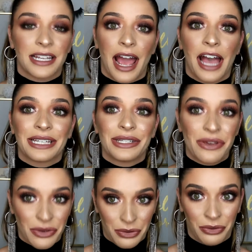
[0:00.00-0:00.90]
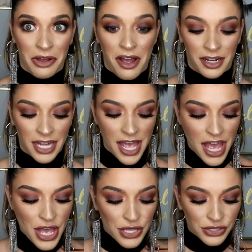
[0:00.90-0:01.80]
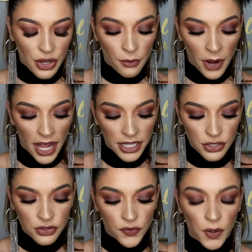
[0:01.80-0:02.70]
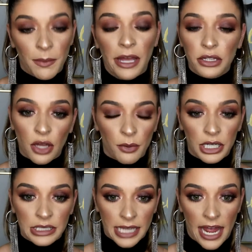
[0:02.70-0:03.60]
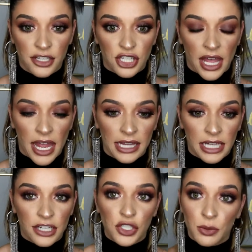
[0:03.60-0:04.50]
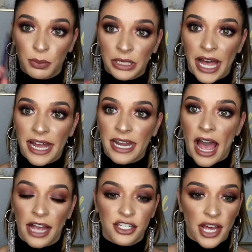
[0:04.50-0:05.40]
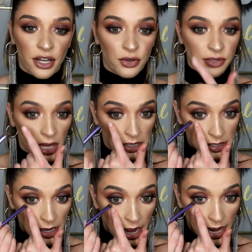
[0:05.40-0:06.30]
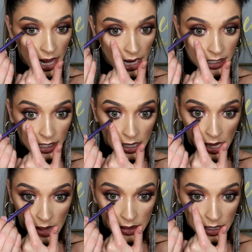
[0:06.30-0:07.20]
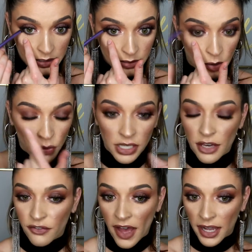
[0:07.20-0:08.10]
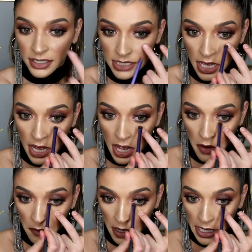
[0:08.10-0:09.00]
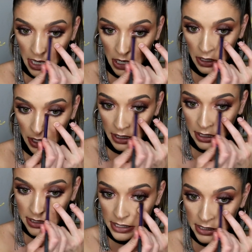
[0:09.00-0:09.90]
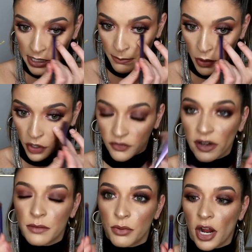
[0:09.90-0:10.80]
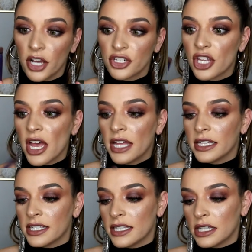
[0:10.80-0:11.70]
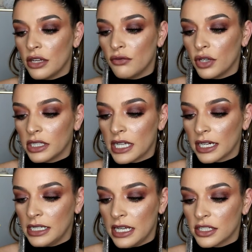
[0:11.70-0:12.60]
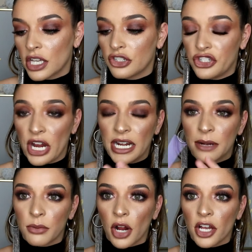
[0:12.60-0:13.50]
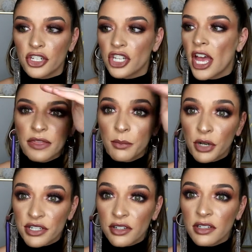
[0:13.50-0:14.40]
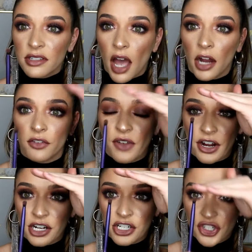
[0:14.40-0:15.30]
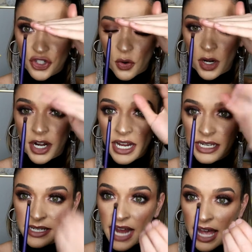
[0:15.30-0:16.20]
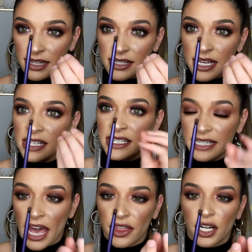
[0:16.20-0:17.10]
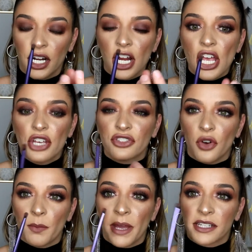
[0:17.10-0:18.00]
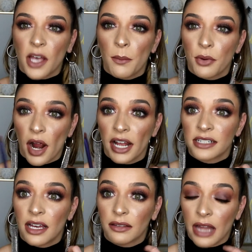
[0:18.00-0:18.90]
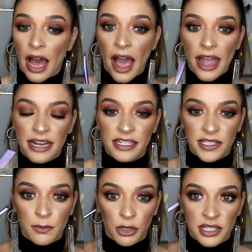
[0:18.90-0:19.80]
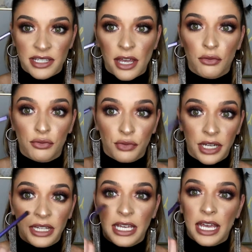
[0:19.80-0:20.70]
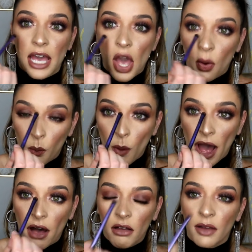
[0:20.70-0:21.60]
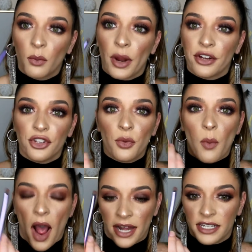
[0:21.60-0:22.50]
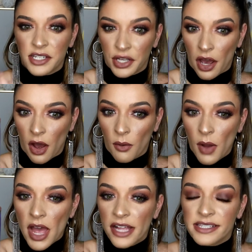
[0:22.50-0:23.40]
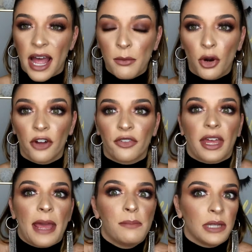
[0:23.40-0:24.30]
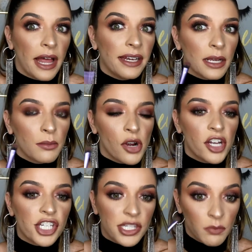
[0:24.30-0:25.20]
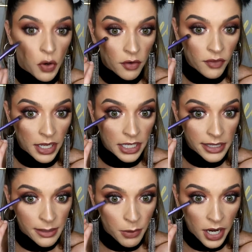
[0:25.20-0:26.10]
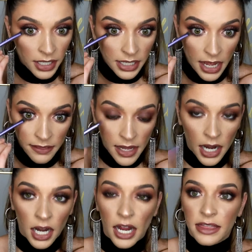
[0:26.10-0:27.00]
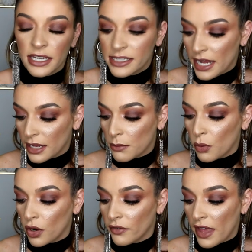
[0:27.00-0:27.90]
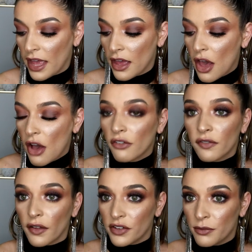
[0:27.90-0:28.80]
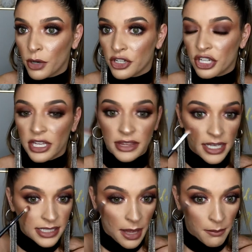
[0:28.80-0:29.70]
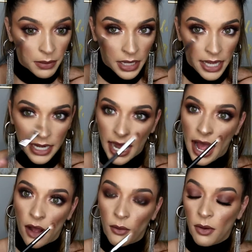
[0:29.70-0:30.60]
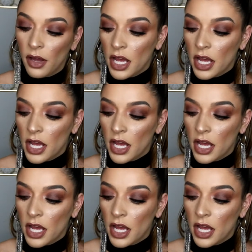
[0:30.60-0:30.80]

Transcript: not too long. So what I use for my lower lash line, like to blend eyeshadows, like today I did the smoky effect right here. Like this is a perfect brush. This is the Real Techniques shading brush. The bristles are very short and dense and together, so it picks up product a lot and disperses it really well where you want it to go. It's not more of like a blending brush, it's more of like get the product on there and then take more of a fluffy brush like this and blend it out.